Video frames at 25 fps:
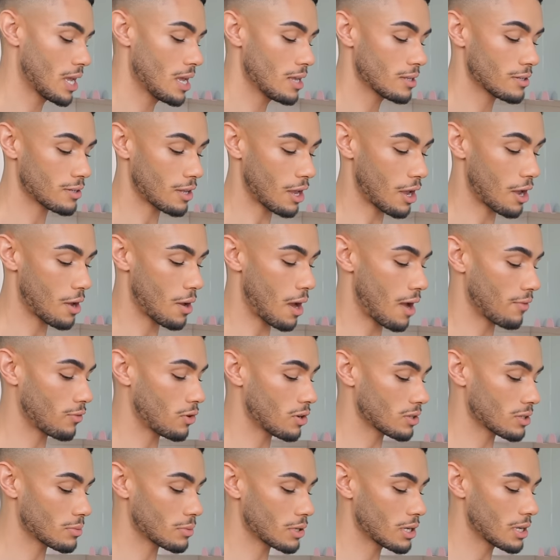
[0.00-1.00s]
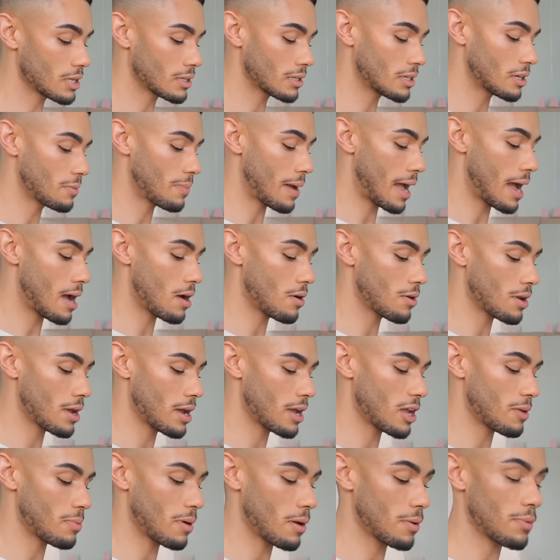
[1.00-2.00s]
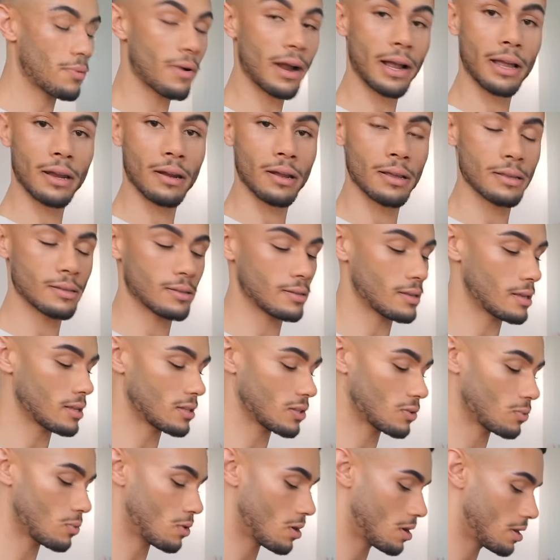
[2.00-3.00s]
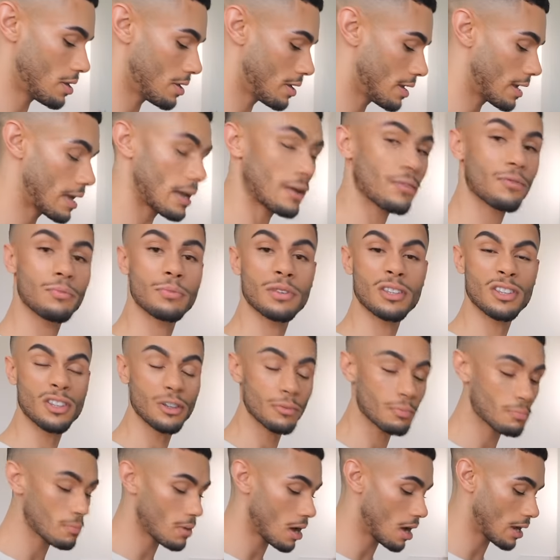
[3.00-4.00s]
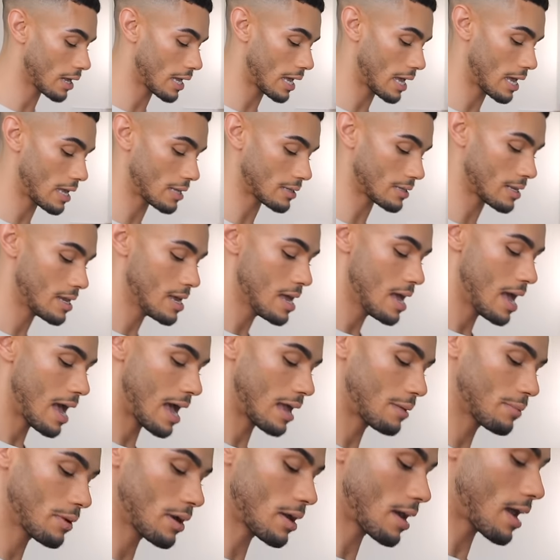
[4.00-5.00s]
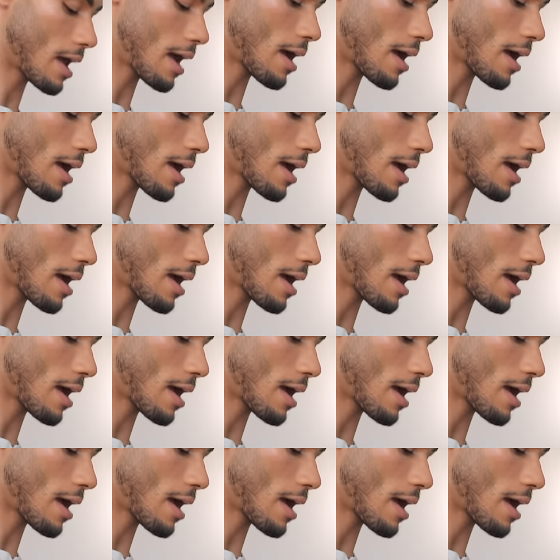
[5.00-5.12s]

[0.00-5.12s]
So I've got some custard powder. You probably recognize this one. You can get it from supermarkets. And I'm gonna